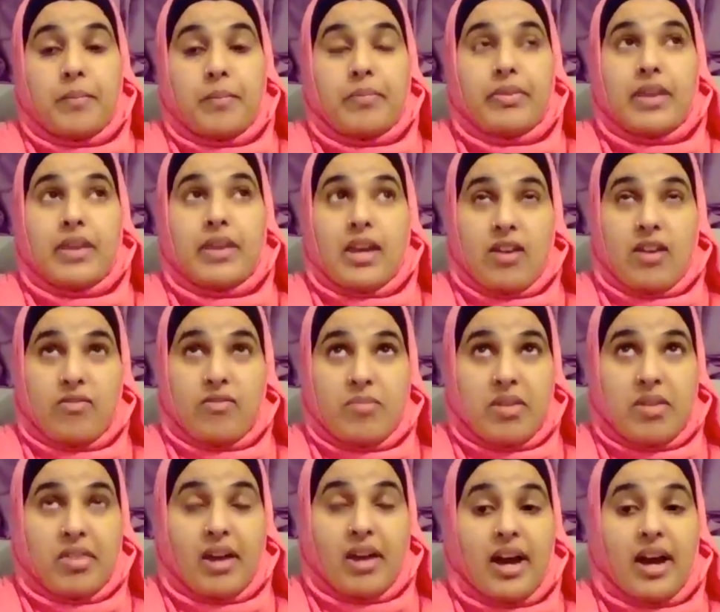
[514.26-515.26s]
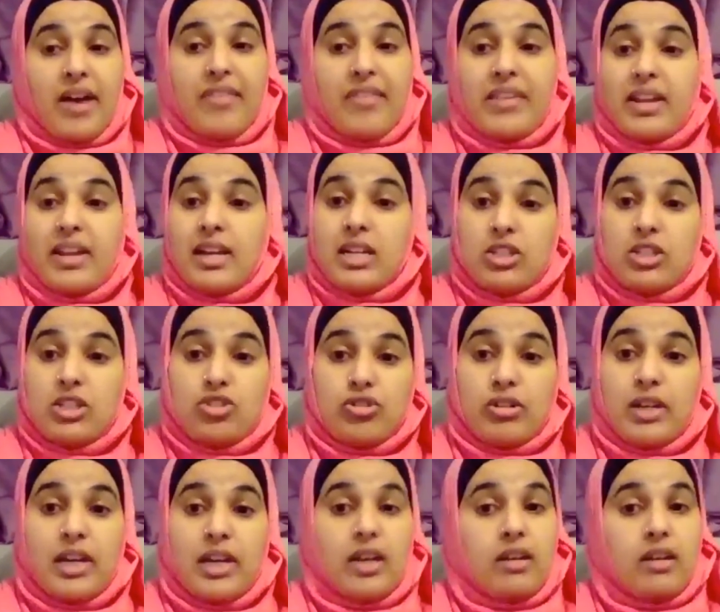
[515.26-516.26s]
They gave me that, and then
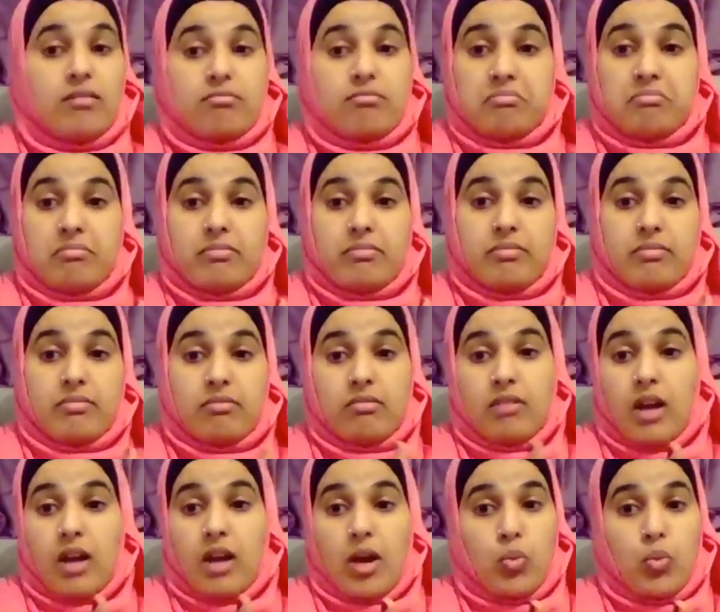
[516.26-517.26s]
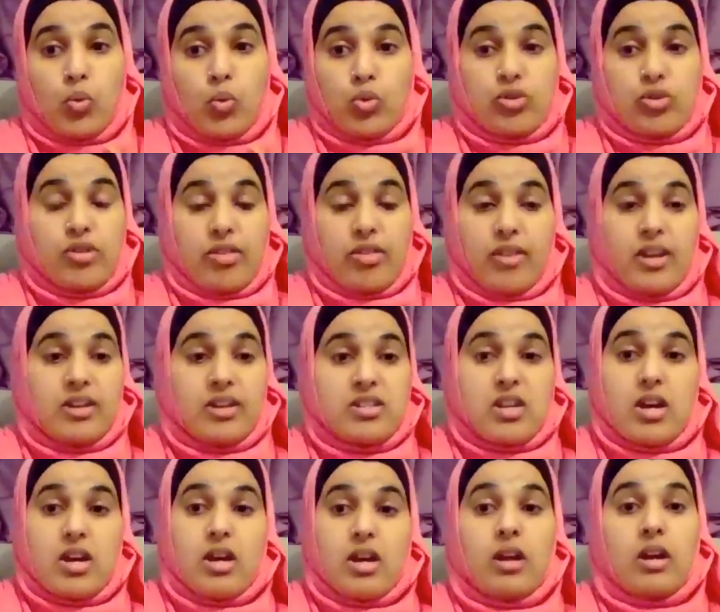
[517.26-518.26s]
literally I walked to
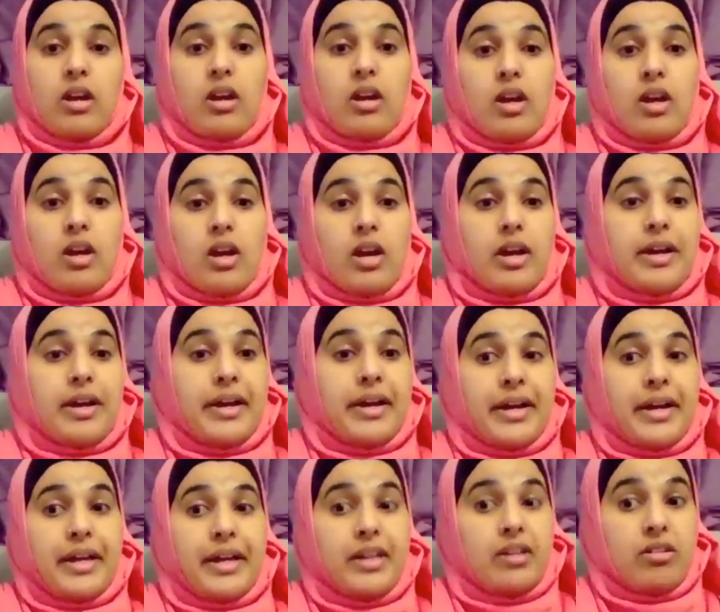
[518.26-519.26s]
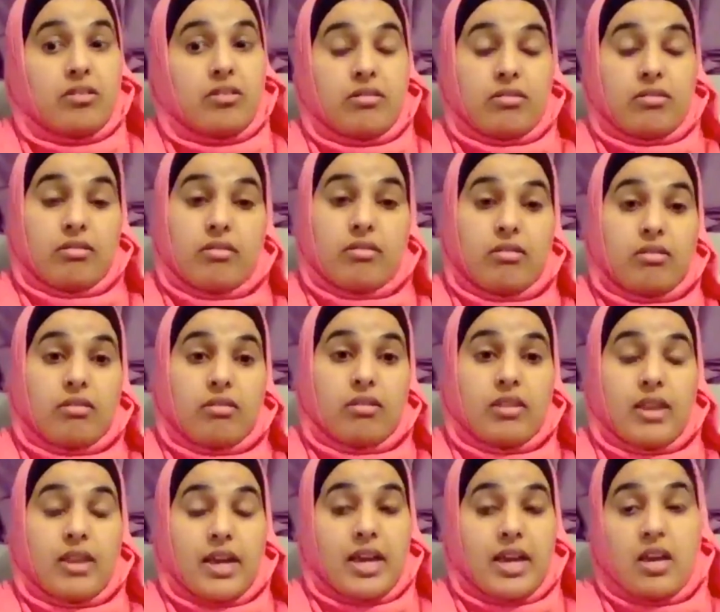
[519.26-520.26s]
theatre, and
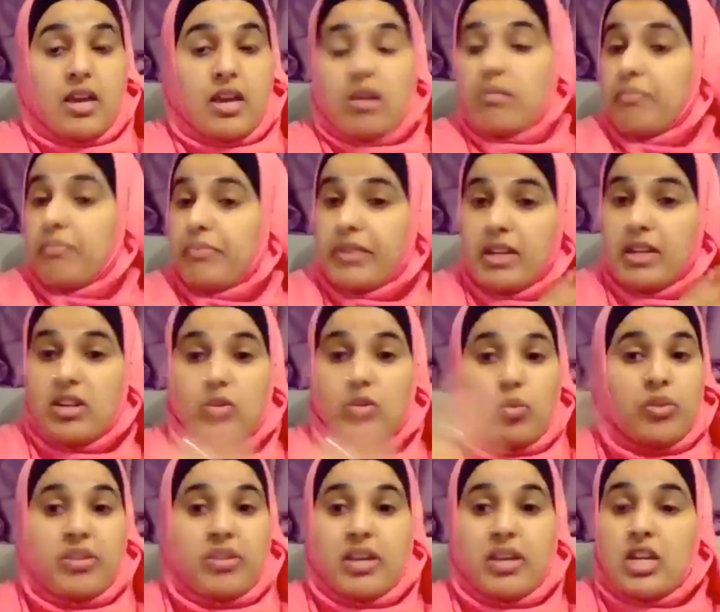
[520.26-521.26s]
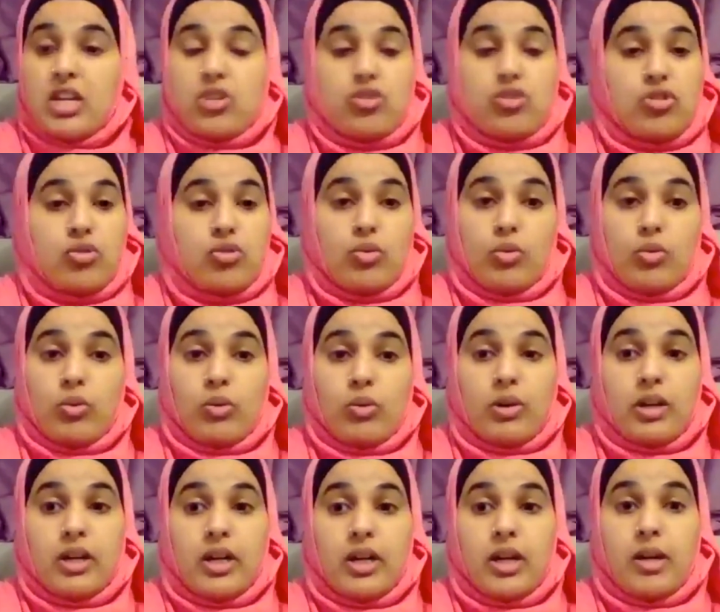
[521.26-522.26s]
they did what they need to do
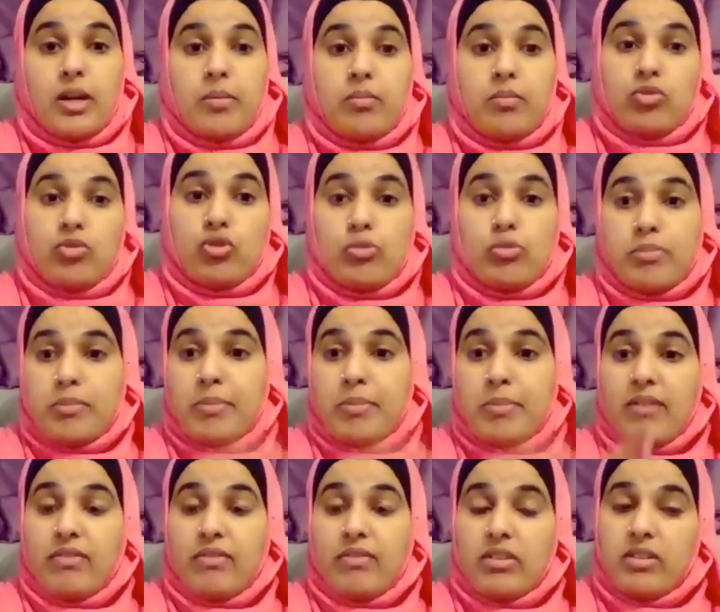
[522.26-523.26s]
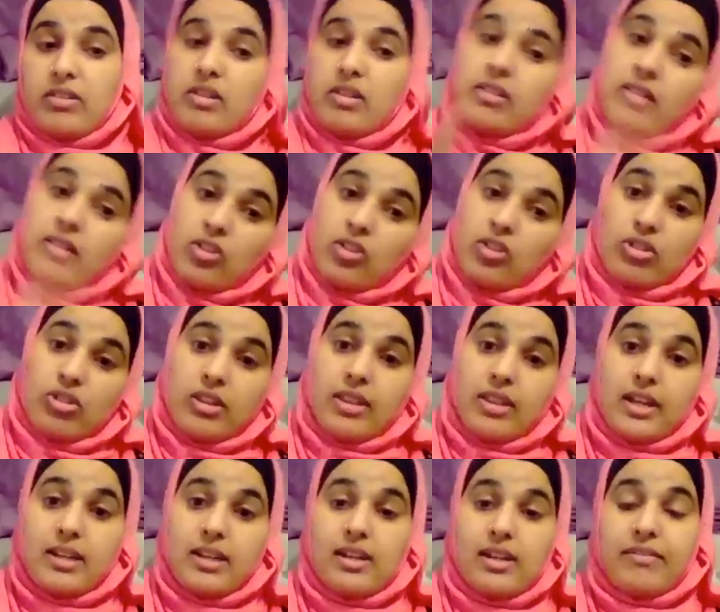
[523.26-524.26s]
to prepare for the C-section, and they
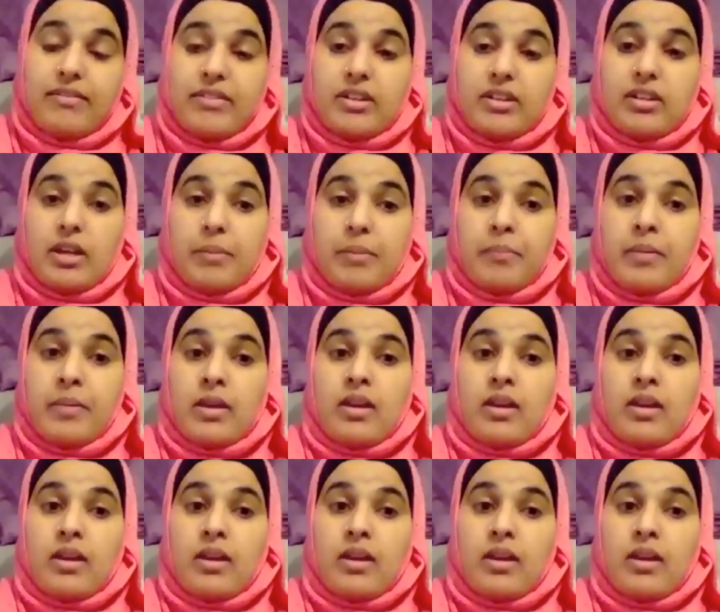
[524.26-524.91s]
delivered him.